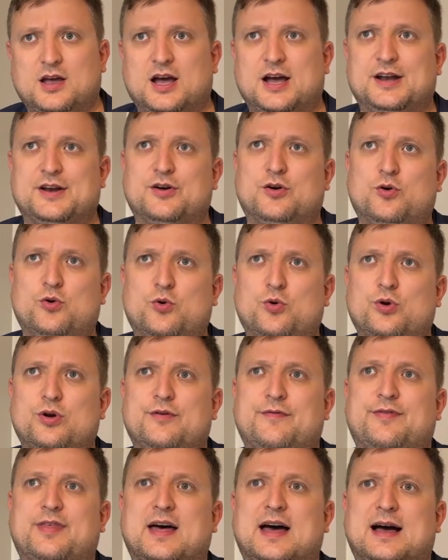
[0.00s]
and all
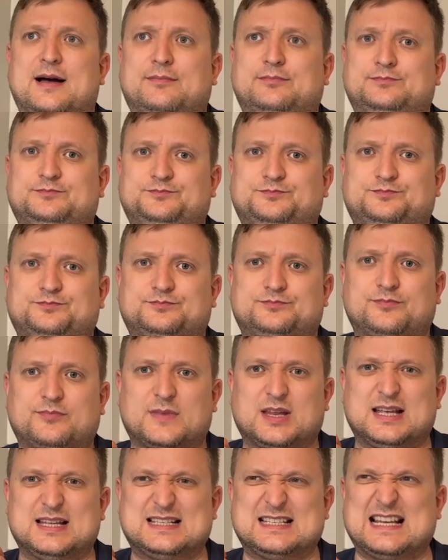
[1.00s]
of that
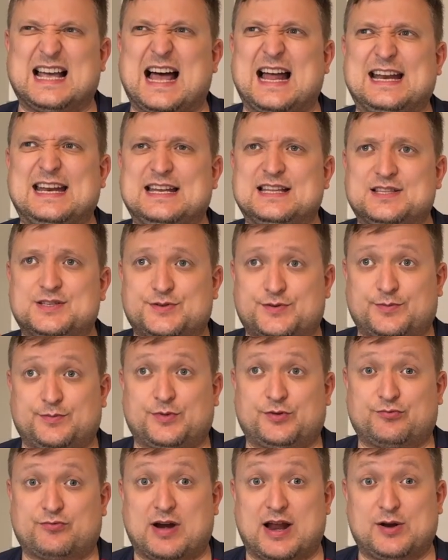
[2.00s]
tannins from
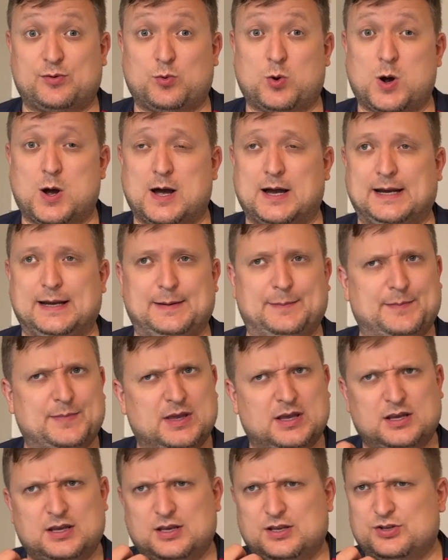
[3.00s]
the red wine
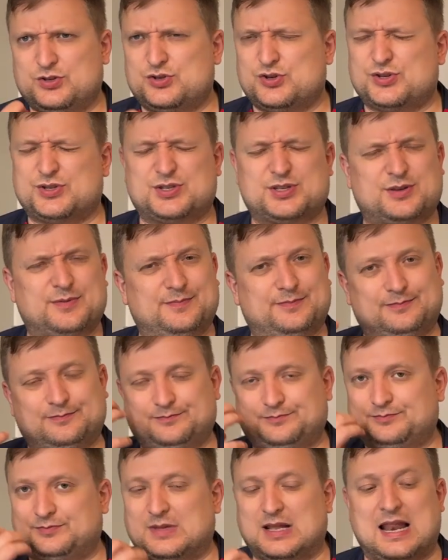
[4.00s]
just
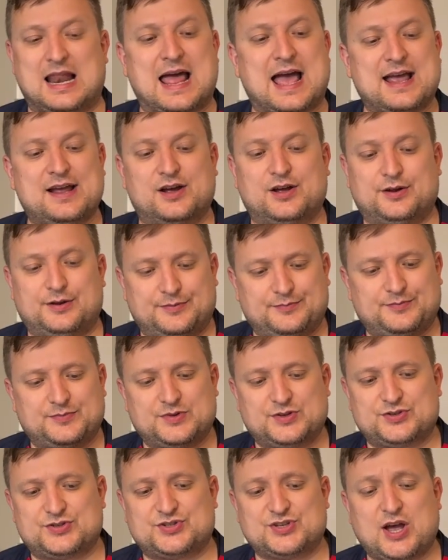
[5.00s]
layer
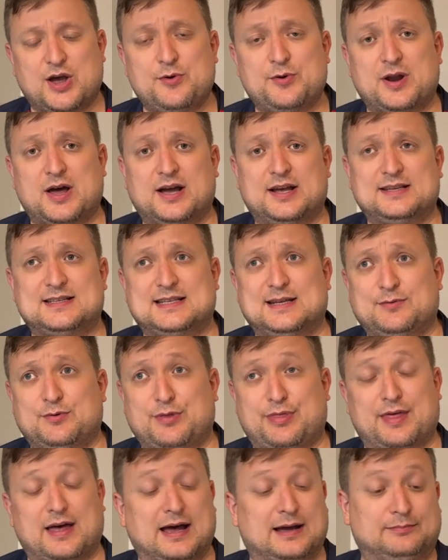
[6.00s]
so nicely
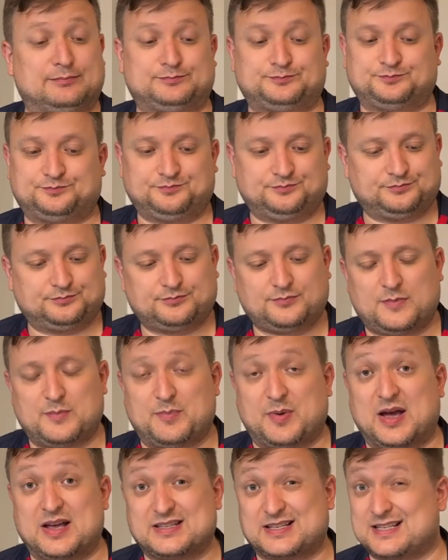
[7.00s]
with that.
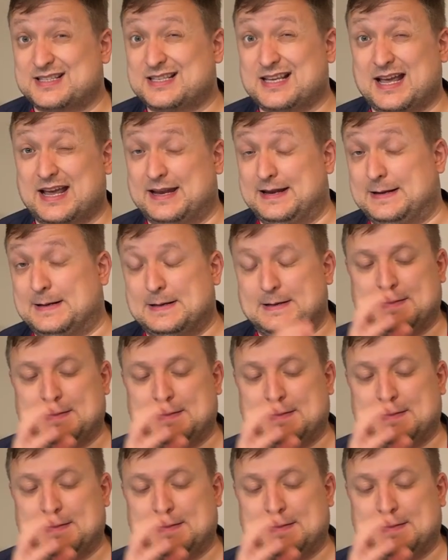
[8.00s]
But as I say,